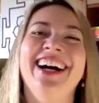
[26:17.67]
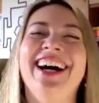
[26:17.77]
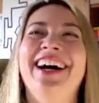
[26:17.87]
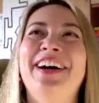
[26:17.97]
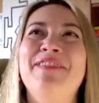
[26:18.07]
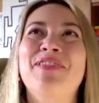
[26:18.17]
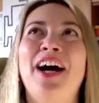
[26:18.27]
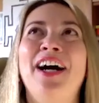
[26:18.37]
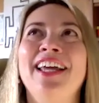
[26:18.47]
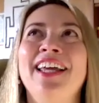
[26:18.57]

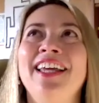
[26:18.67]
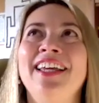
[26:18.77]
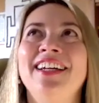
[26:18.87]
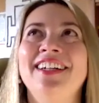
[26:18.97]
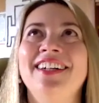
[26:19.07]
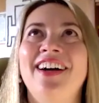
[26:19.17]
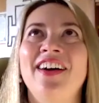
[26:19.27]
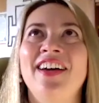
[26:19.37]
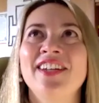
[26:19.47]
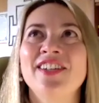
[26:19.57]
I
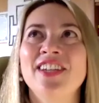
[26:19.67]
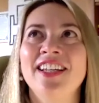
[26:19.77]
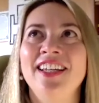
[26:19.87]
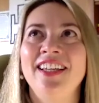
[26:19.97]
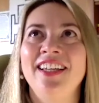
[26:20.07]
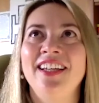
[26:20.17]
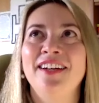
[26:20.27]
actually